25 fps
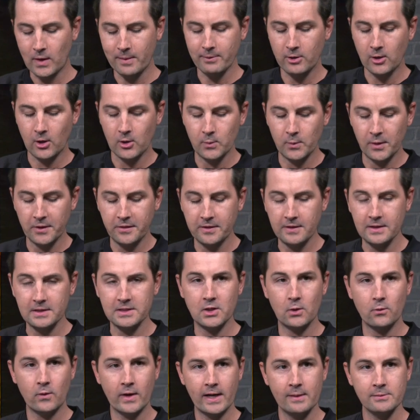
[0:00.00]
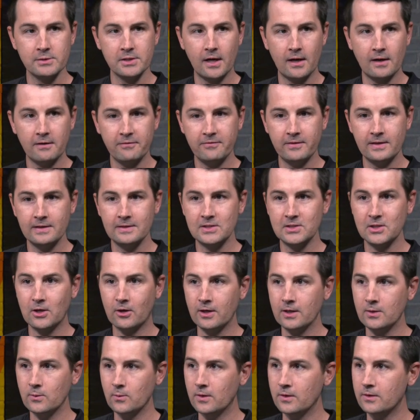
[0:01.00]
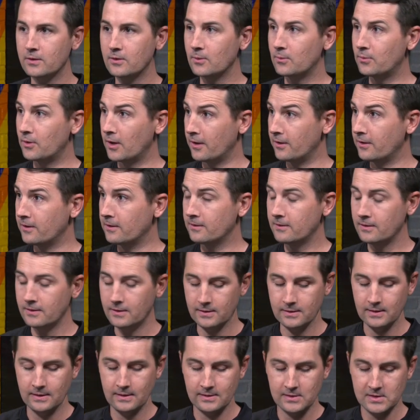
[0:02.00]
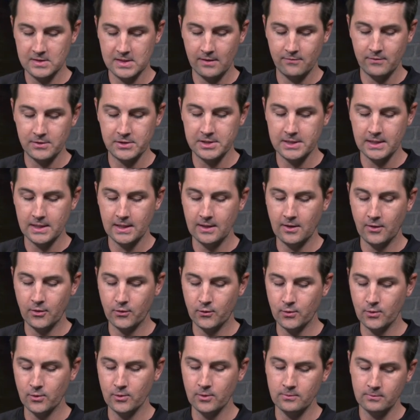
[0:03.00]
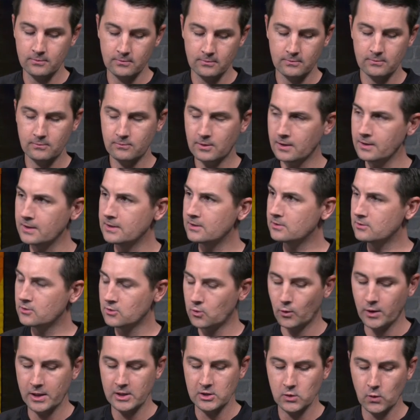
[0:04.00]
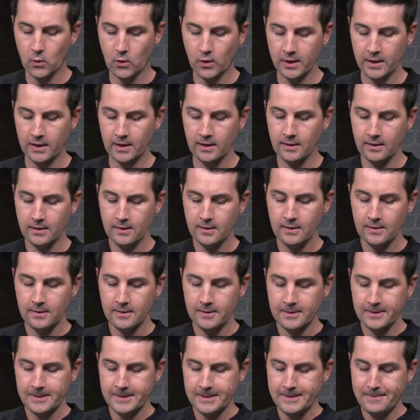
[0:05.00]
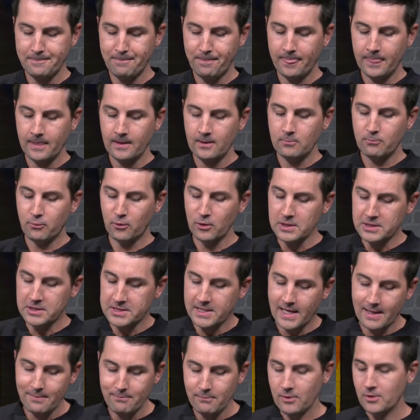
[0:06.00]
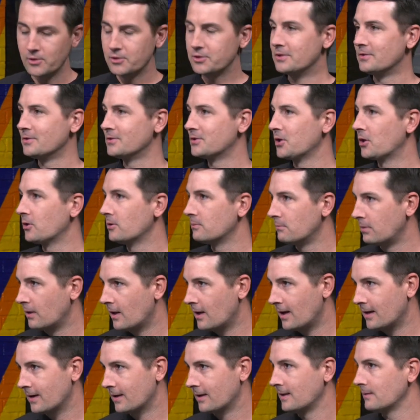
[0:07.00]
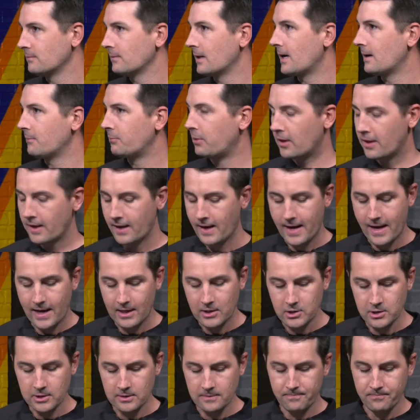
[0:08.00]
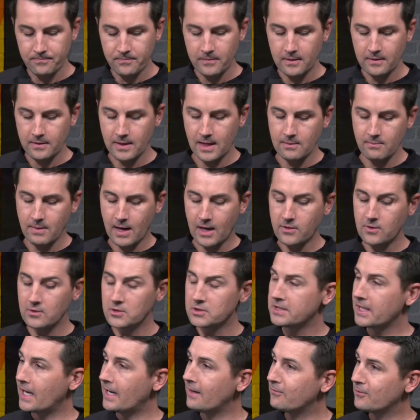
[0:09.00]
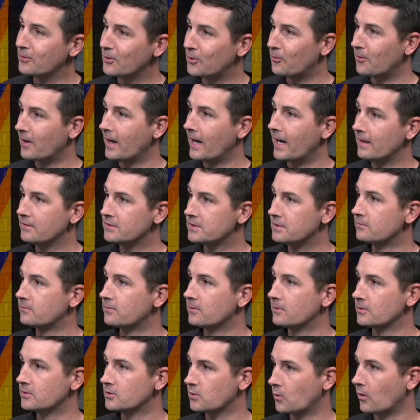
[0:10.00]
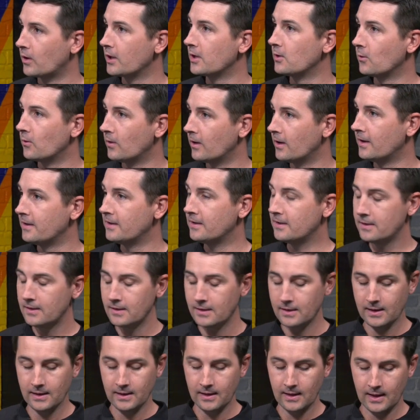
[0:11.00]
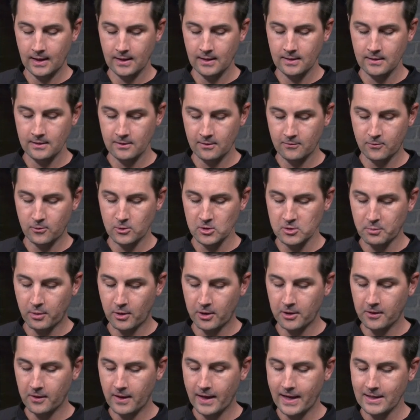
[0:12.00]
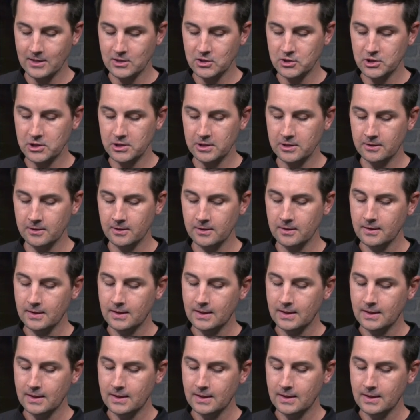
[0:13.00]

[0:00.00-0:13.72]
I'm going with this. The Rams offense, starting with your brother in 17 and through really 2020, pre-snap motion, zone blocking, a lot of play action. Then Matthew Stafford arrives, and for 21 and the first part of last year,